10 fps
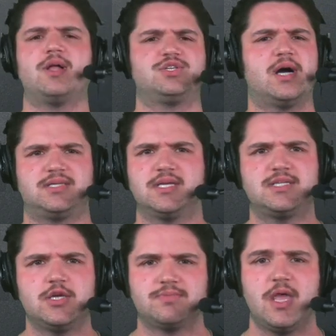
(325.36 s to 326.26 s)
Johnson,
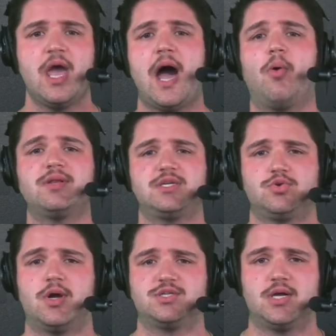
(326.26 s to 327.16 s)
excuse me. I want to see
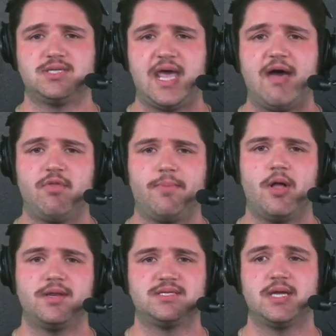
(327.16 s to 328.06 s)
Juwan Johnson have the ball
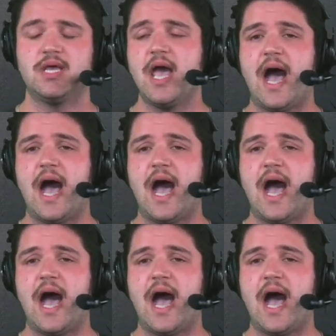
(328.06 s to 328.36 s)
in his hands.